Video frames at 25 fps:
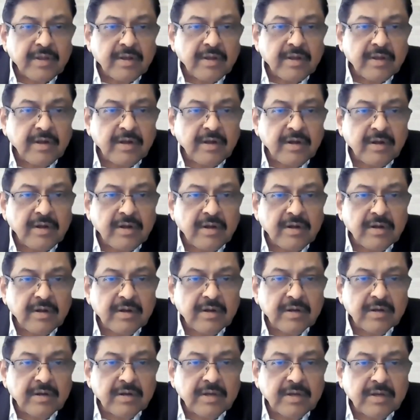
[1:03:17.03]

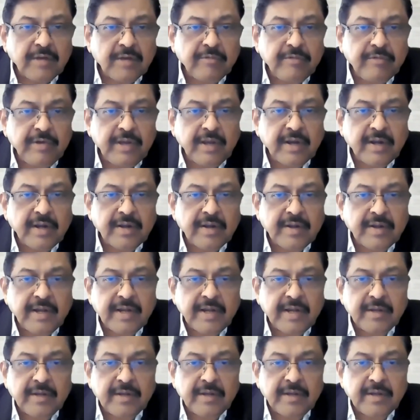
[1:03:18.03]
Can we
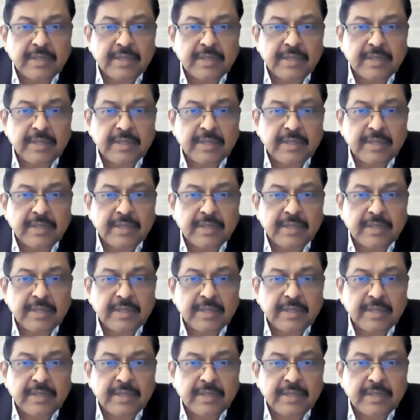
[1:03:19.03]
attend the